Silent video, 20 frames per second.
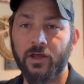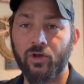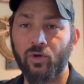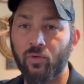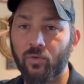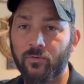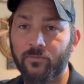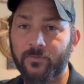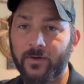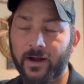
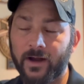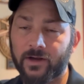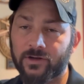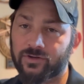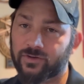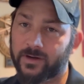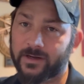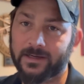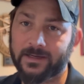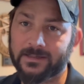cool fire
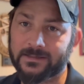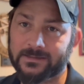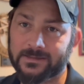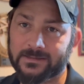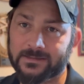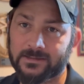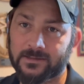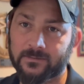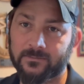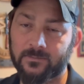training
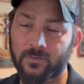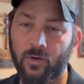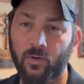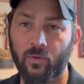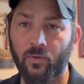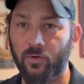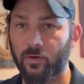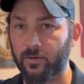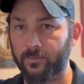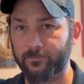system,
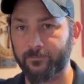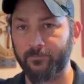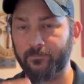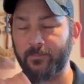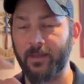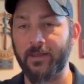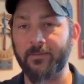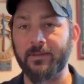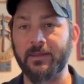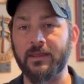or
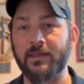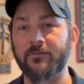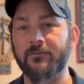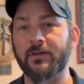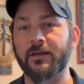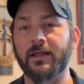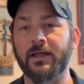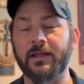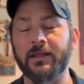maybe even